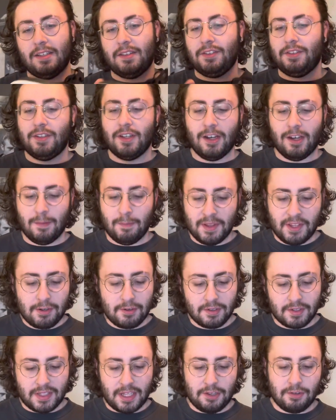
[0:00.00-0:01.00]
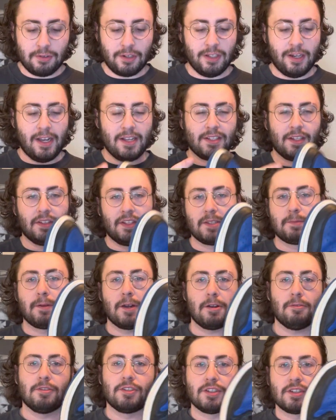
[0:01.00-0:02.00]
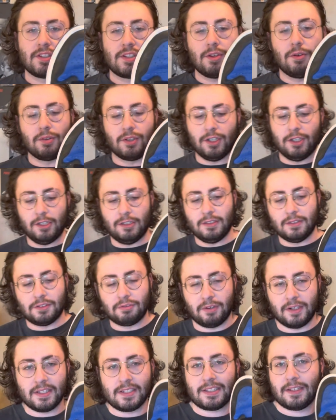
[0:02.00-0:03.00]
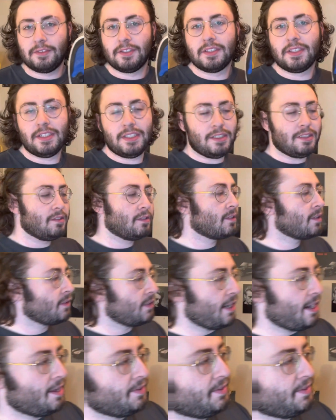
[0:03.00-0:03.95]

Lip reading: the materials they utilized on this pair was just so good in 2017. They had